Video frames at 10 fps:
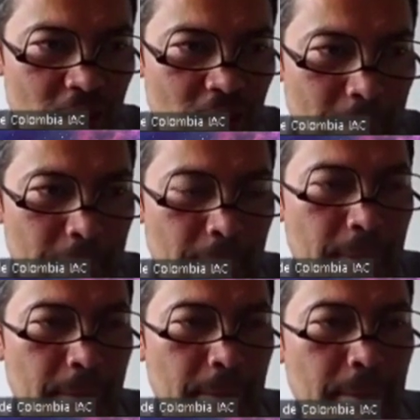of the
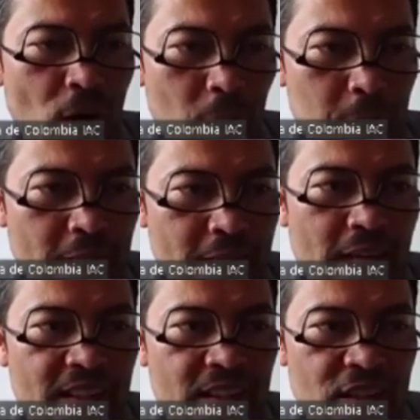
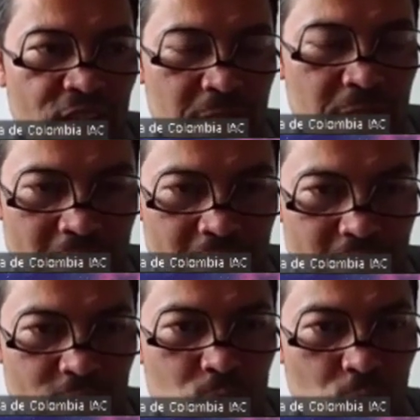public and
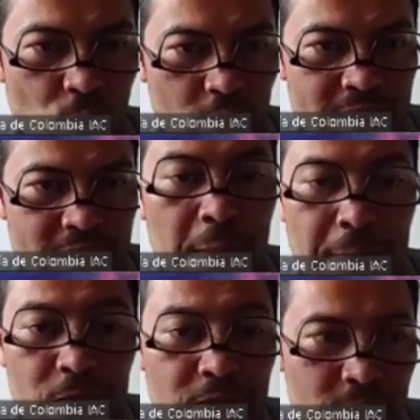government rules
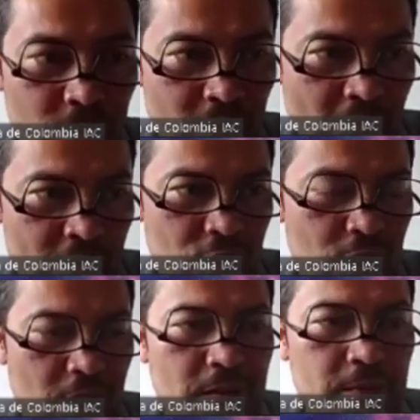about
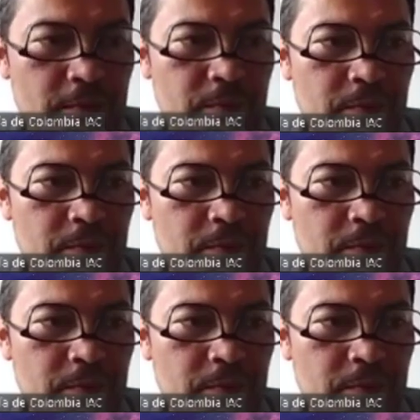education.